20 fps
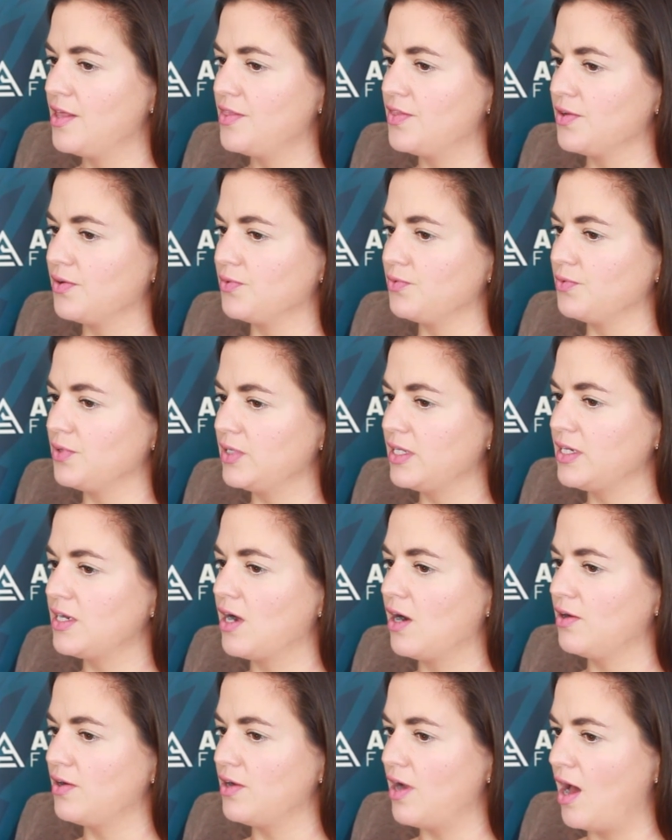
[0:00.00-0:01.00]
there really
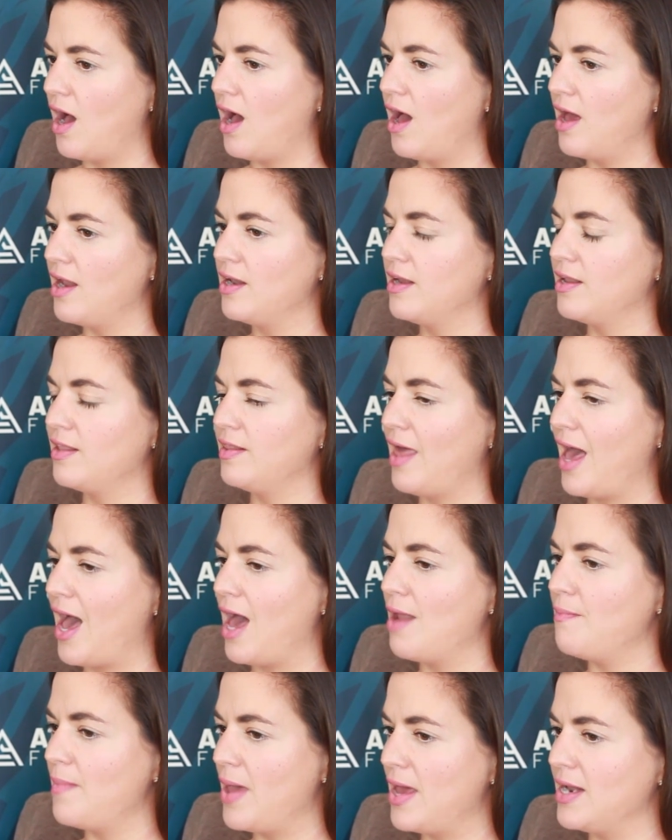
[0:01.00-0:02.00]
are not
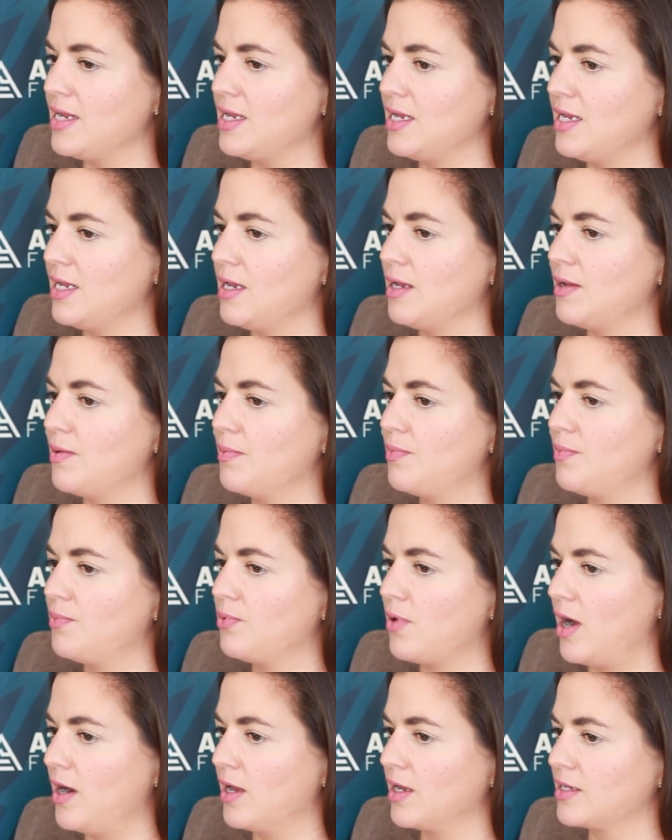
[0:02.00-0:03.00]
that many
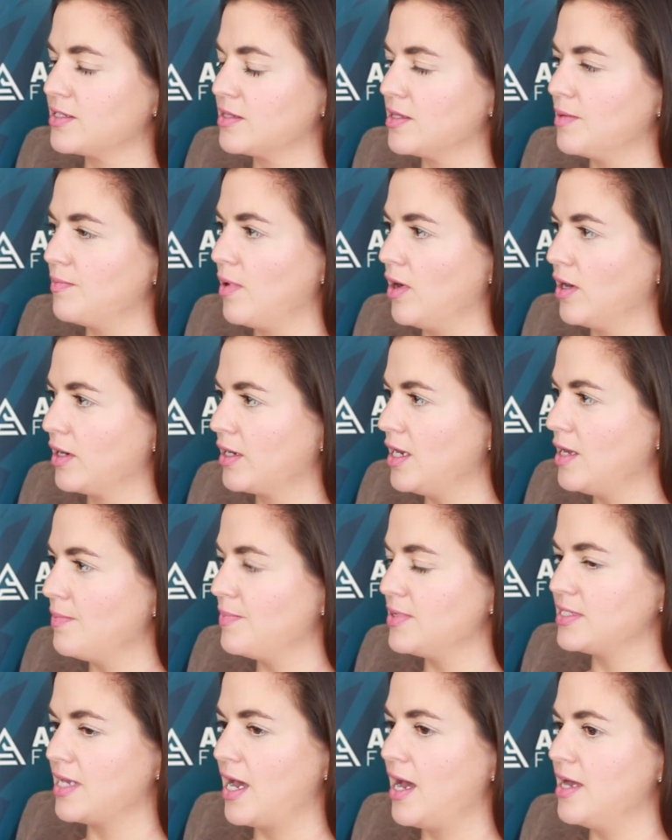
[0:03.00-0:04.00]
products on the market
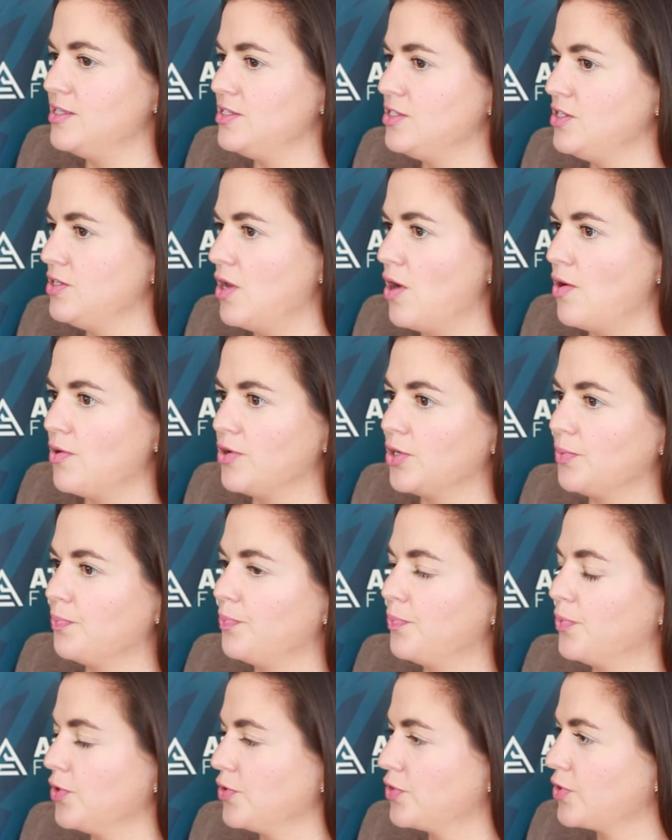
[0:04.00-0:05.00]
besides, you know, your
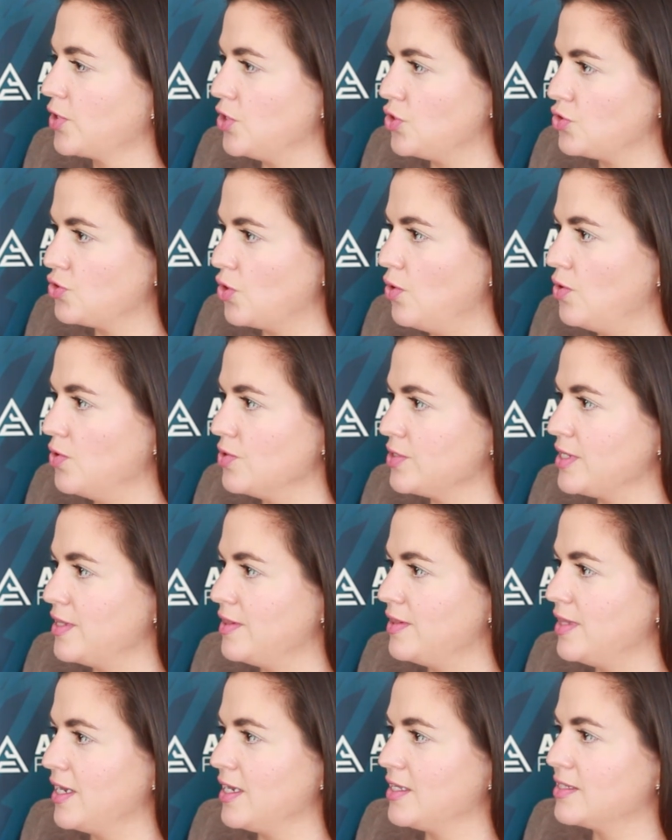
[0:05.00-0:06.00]
birth controls
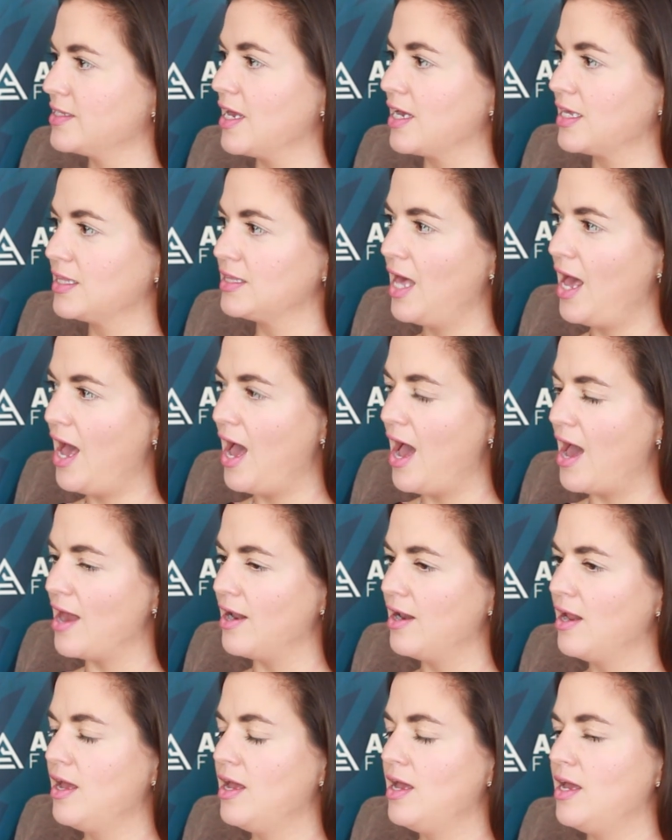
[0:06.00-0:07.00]
and things like that
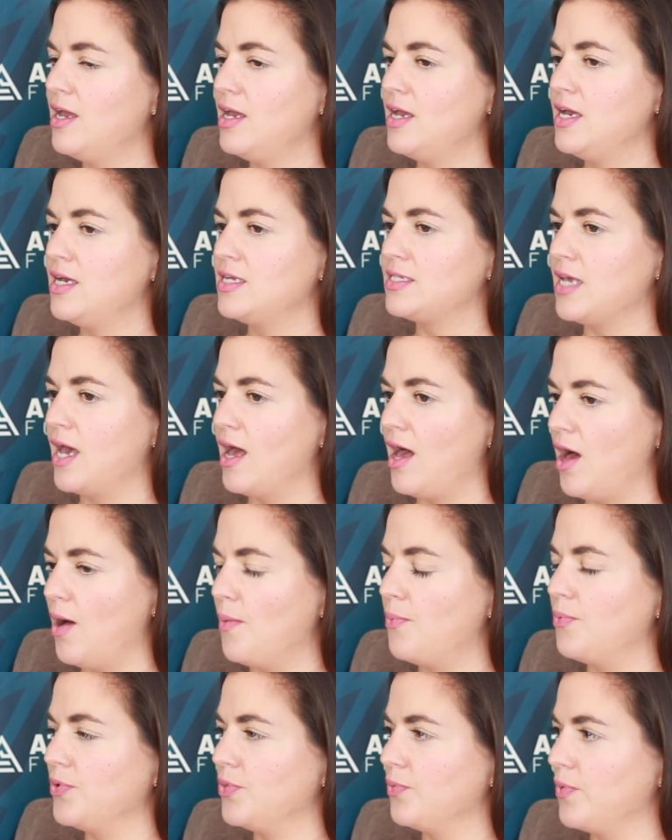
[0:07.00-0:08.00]
mm -hmm. to
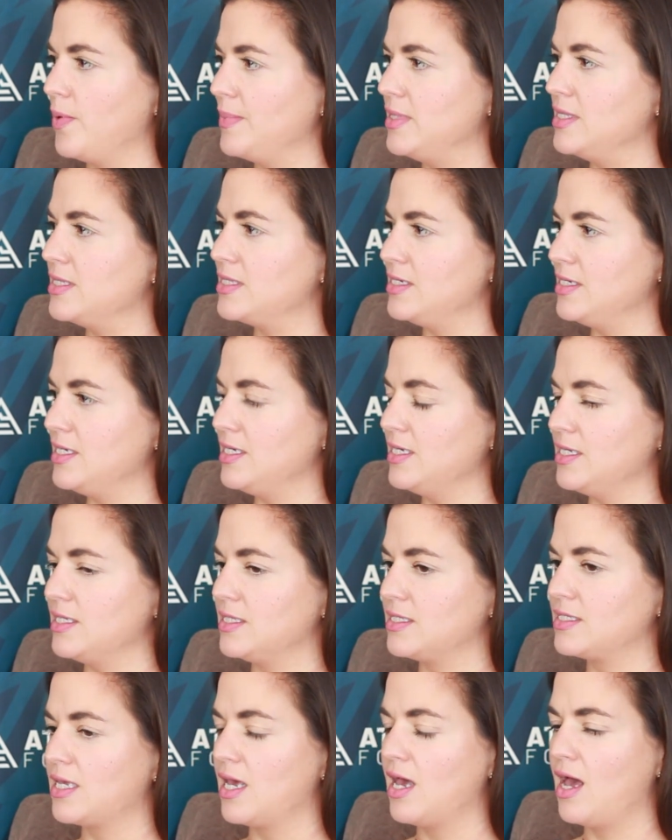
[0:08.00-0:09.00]
help with women's needs
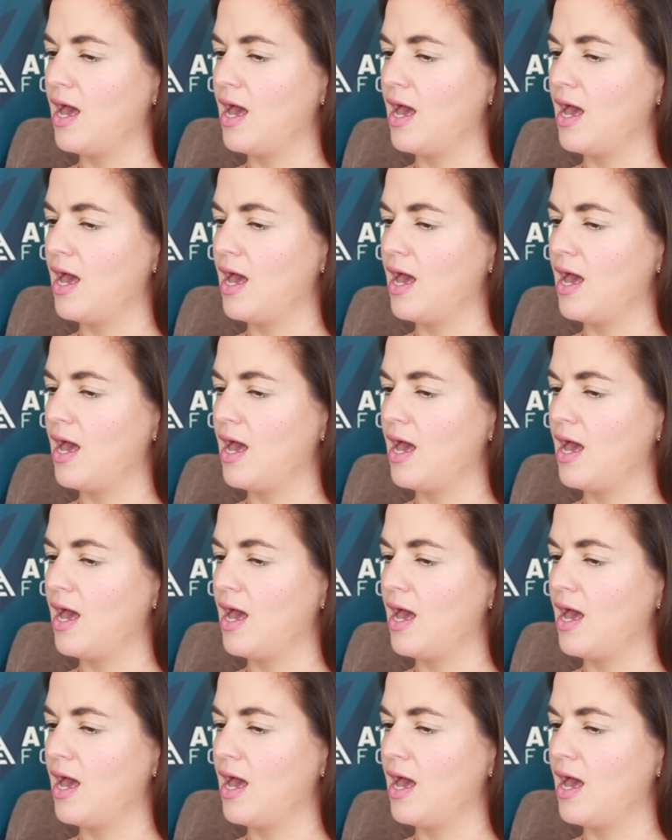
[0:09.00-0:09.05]
needs.